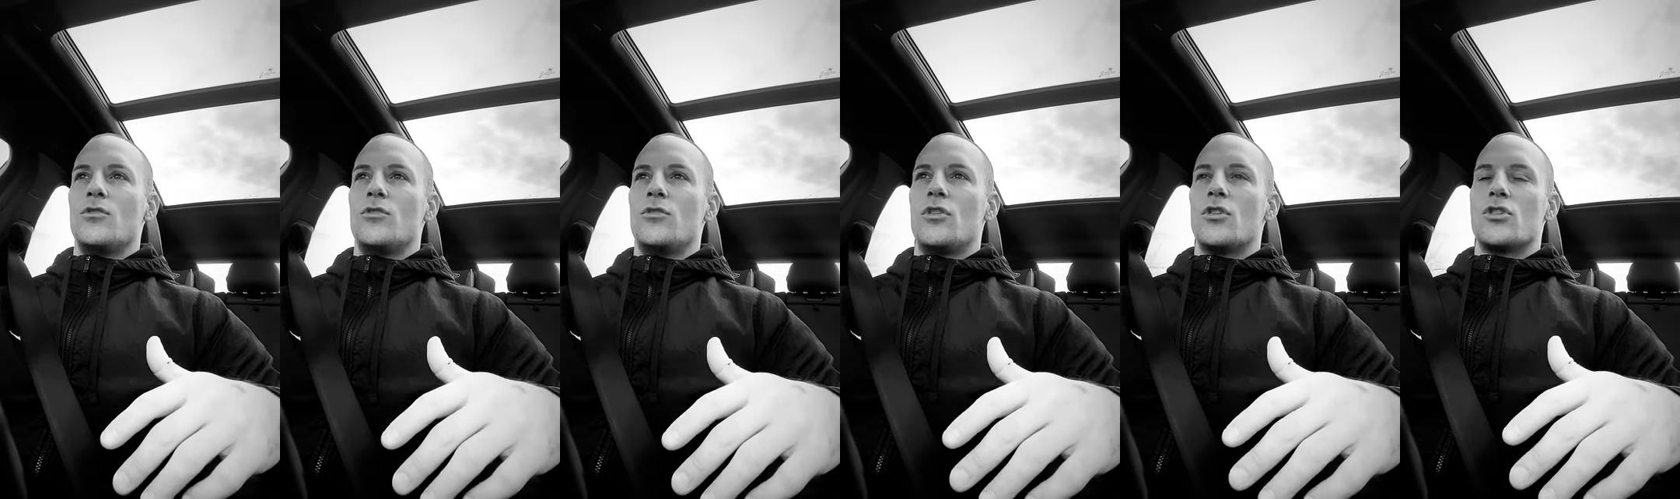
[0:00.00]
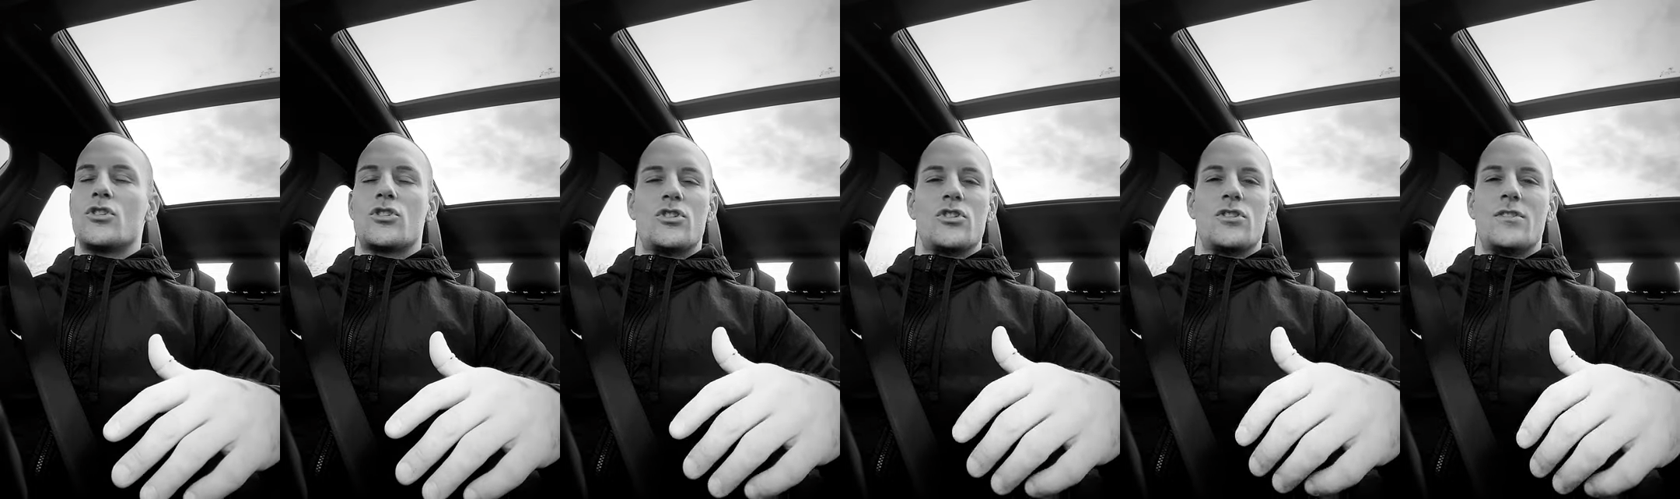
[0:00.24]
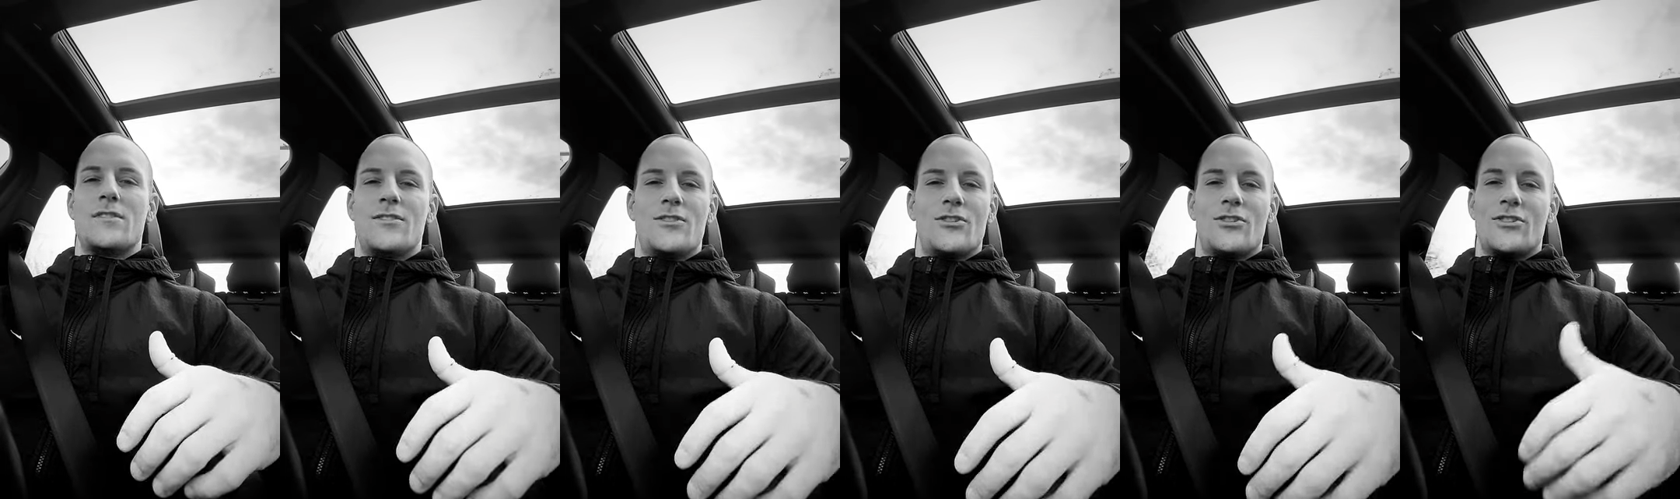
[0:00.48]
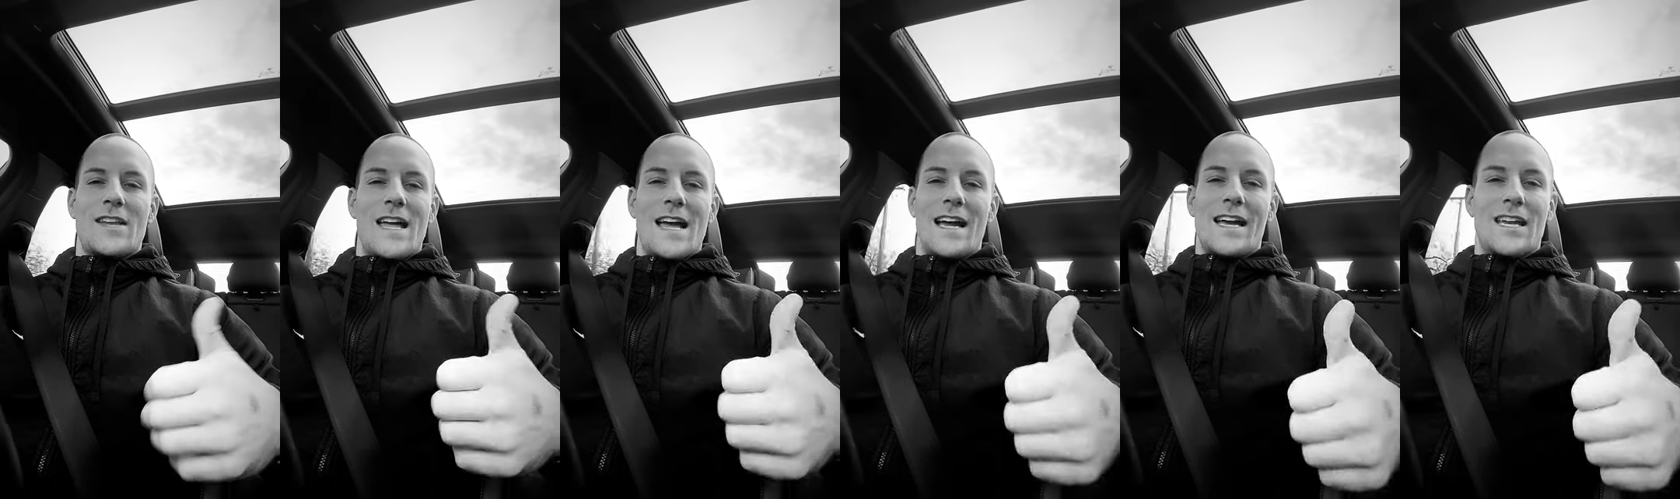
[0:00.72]
there's
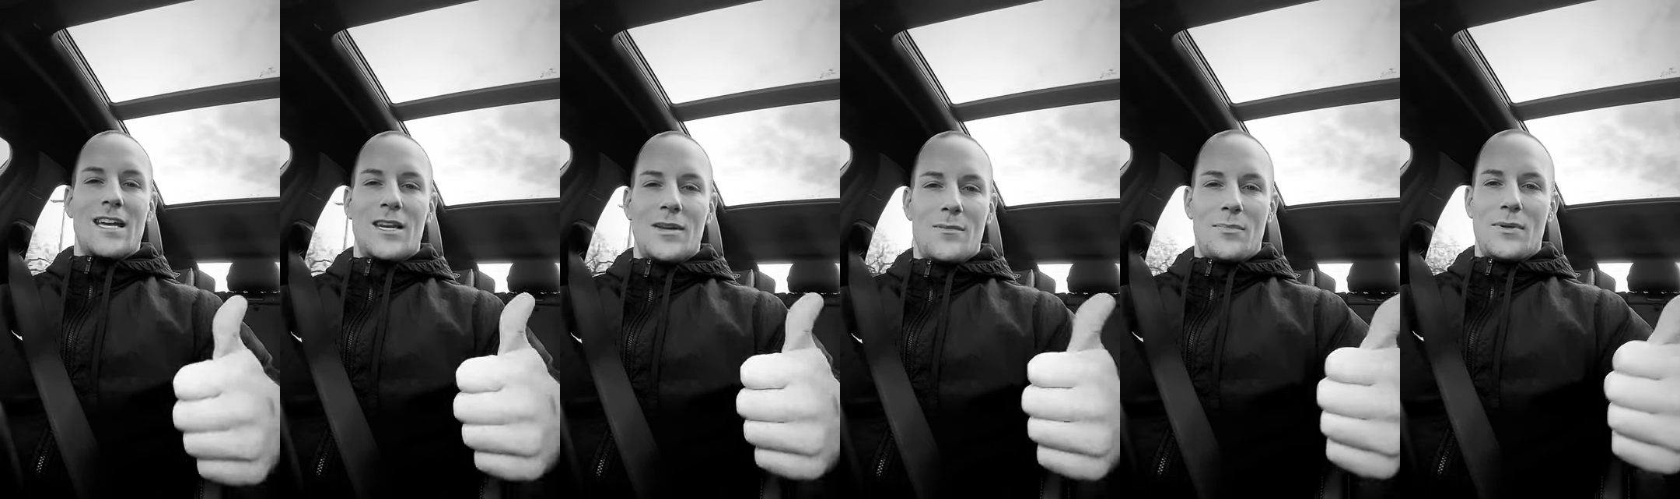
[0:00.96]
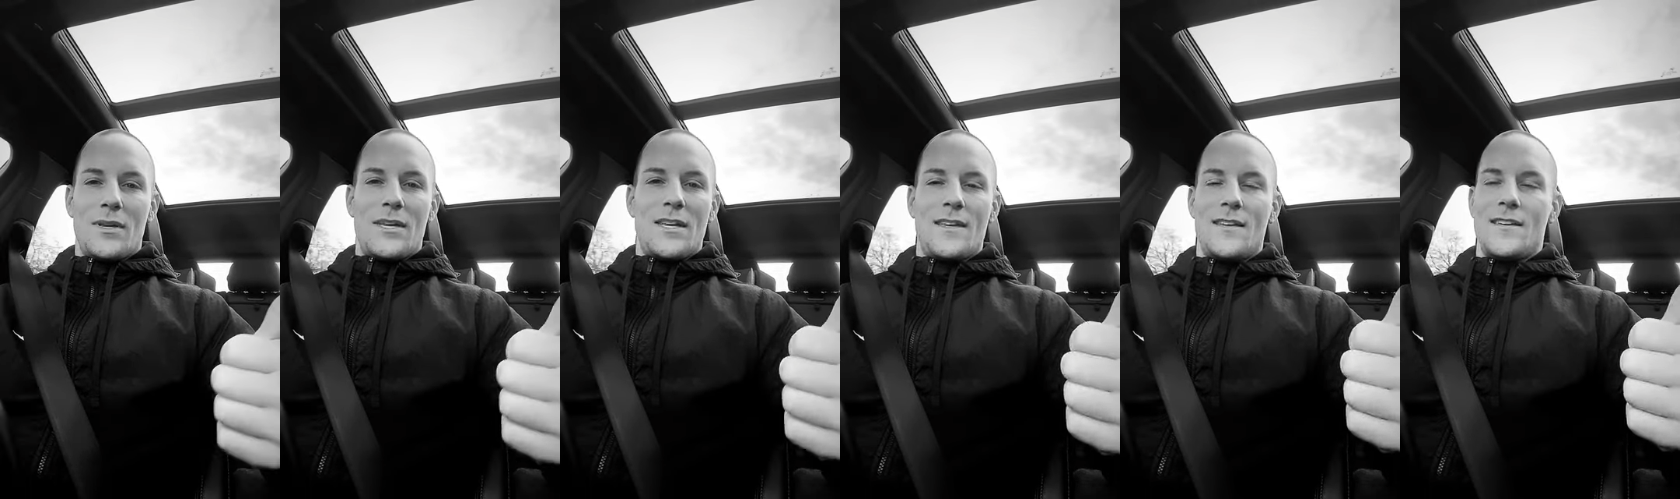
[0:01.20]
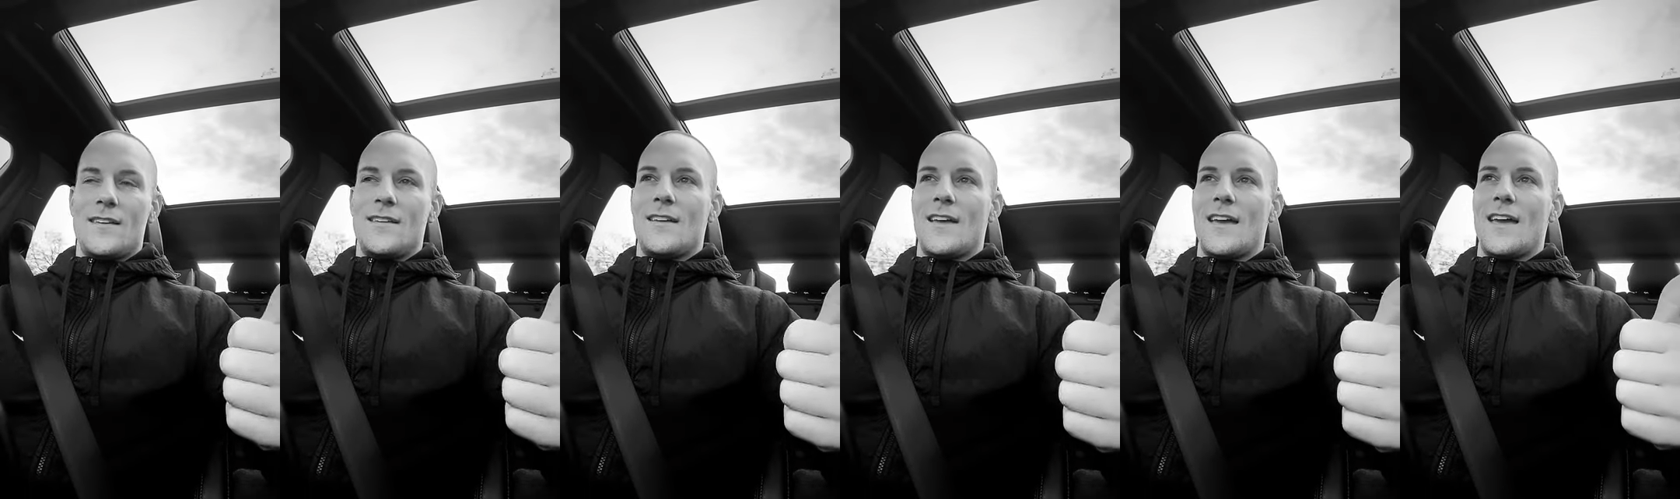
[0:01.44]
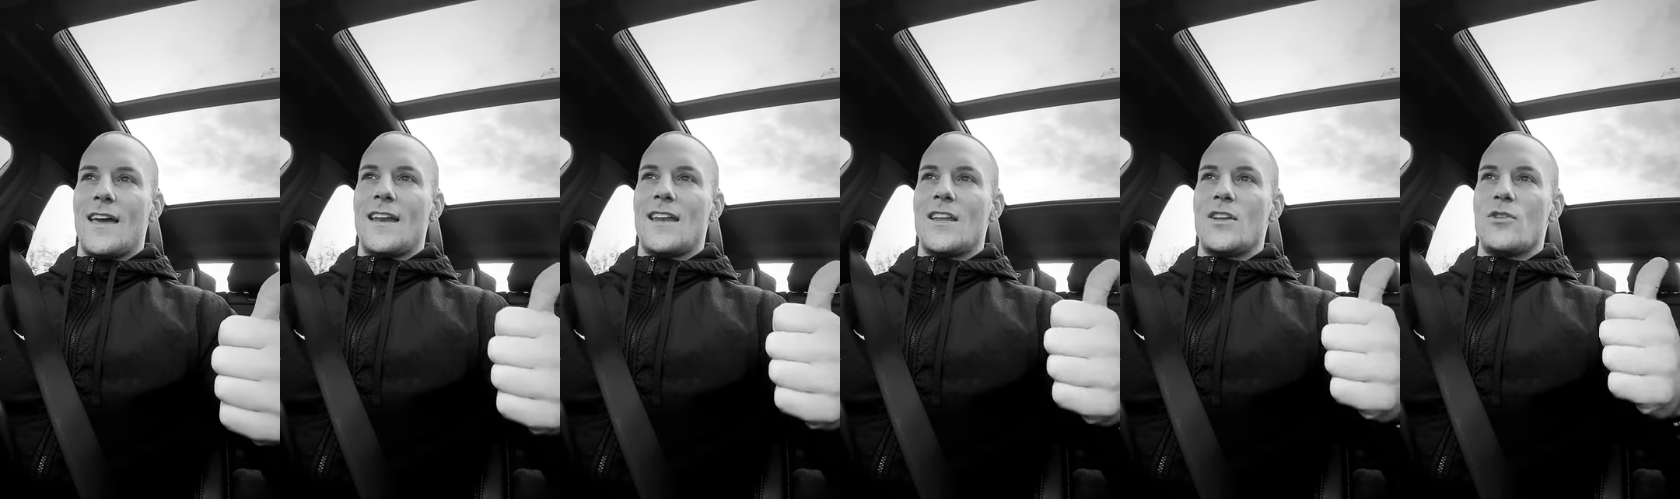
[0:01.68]
not going to be
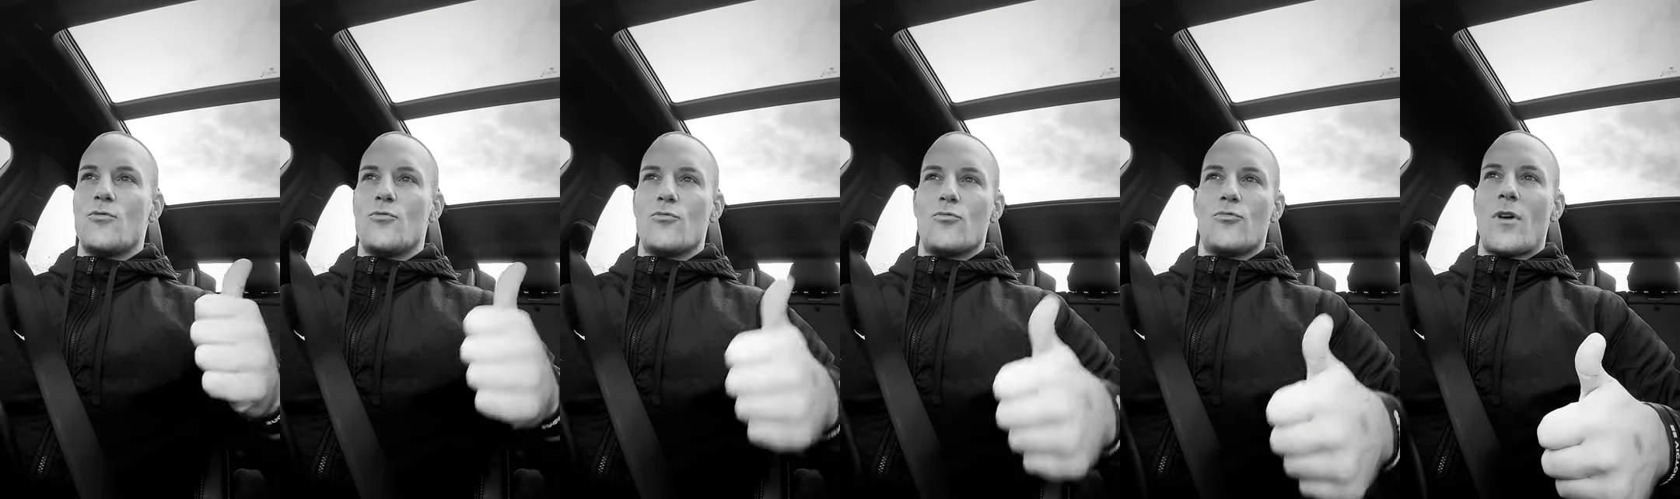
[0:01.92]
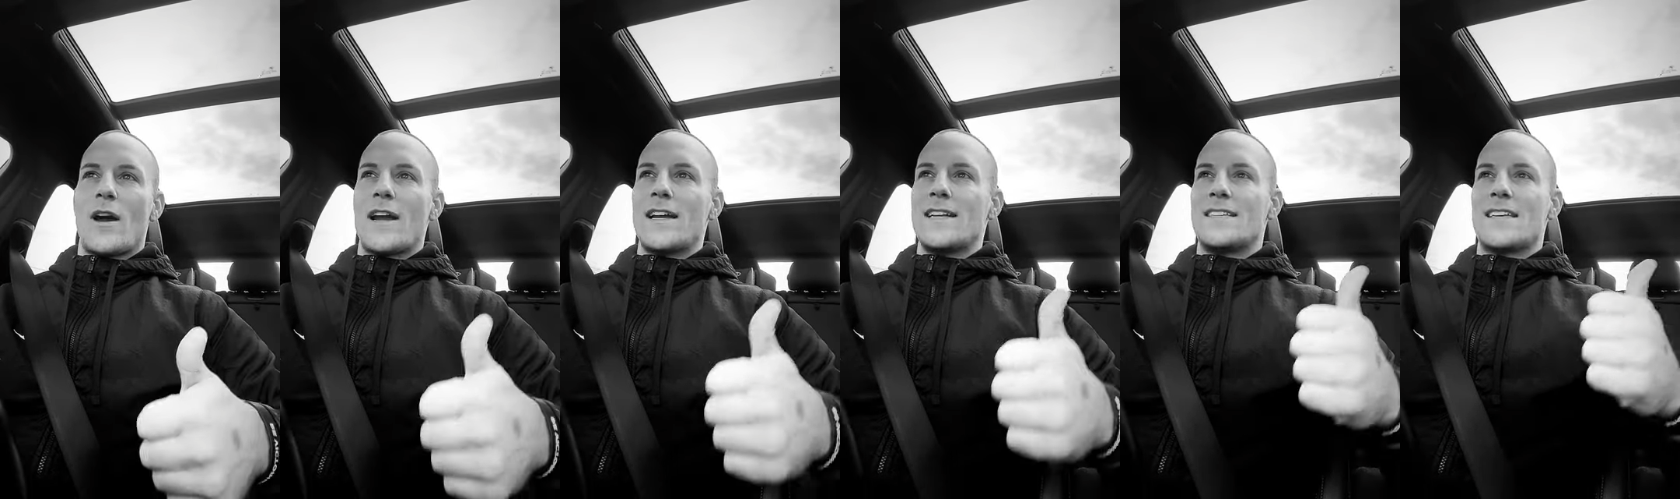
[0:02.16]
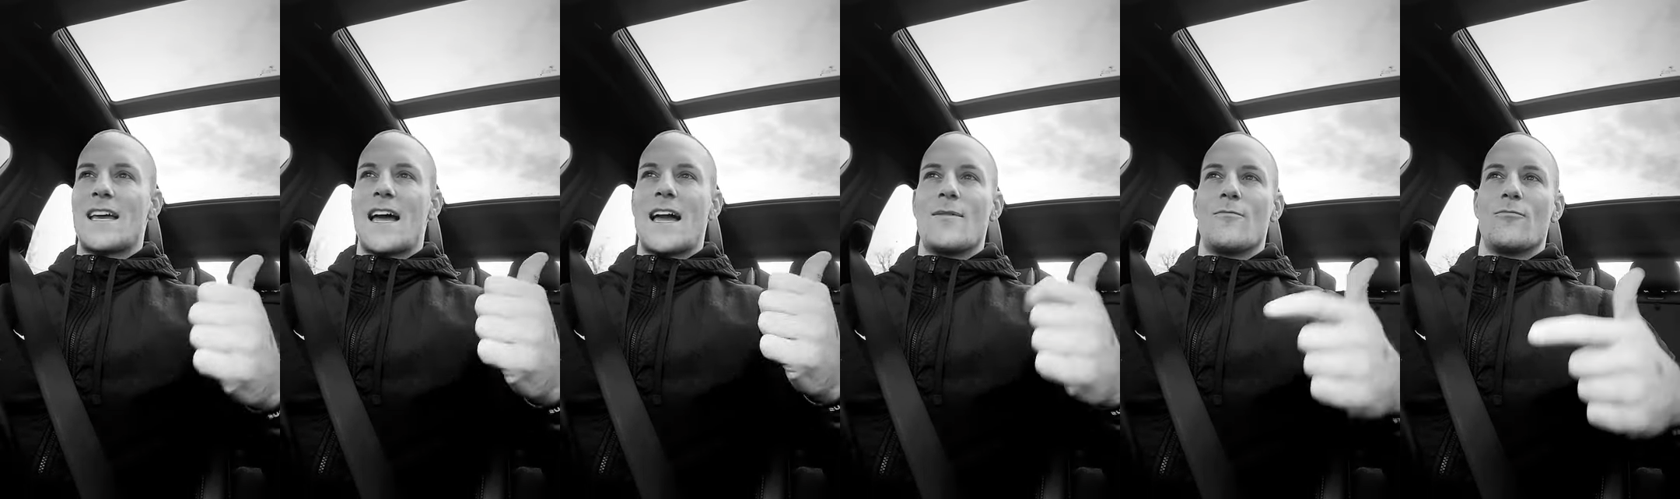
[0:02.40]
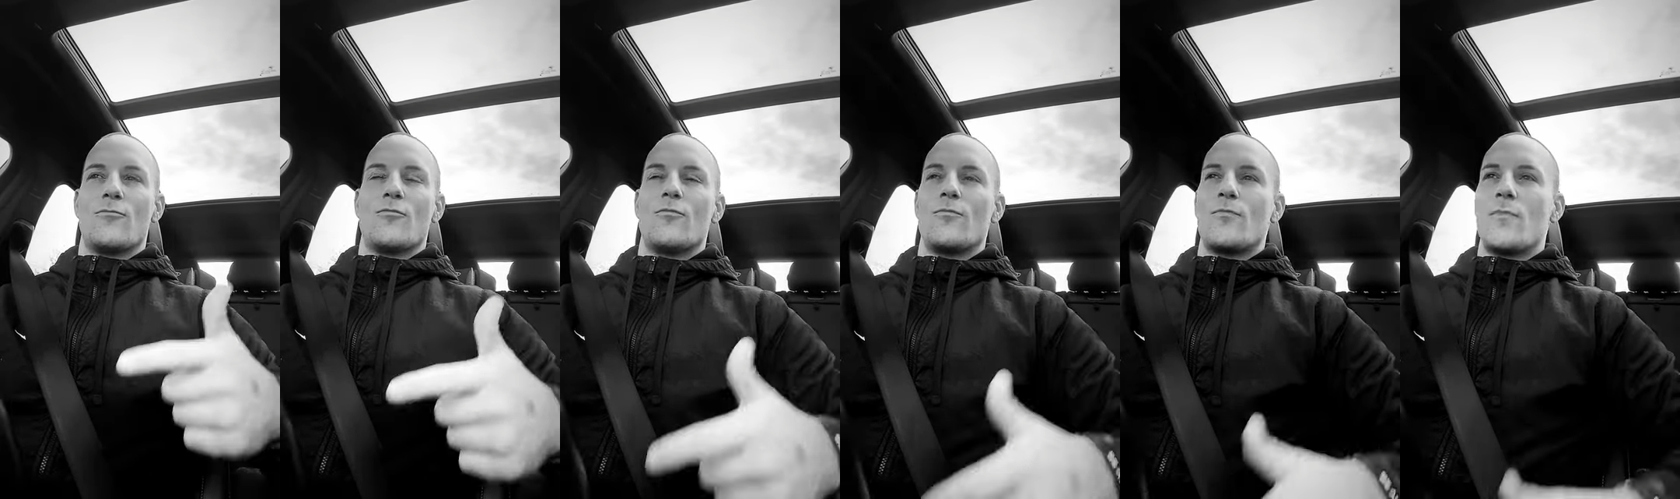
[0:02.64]
any right
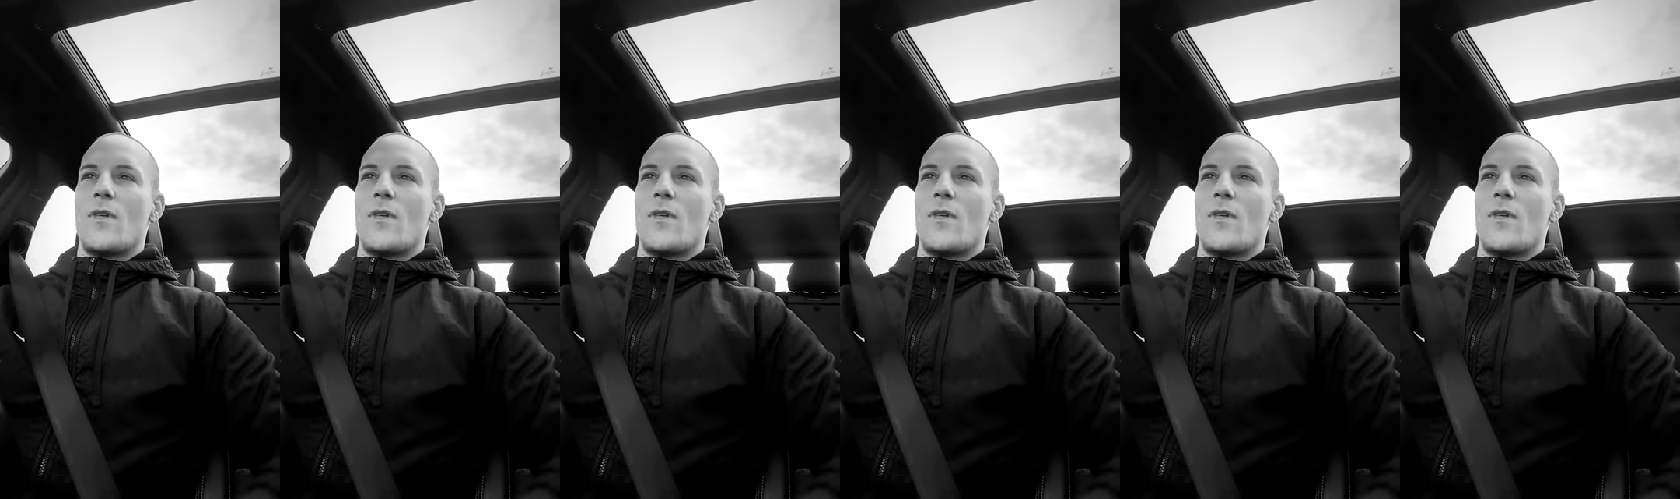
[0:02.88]
time,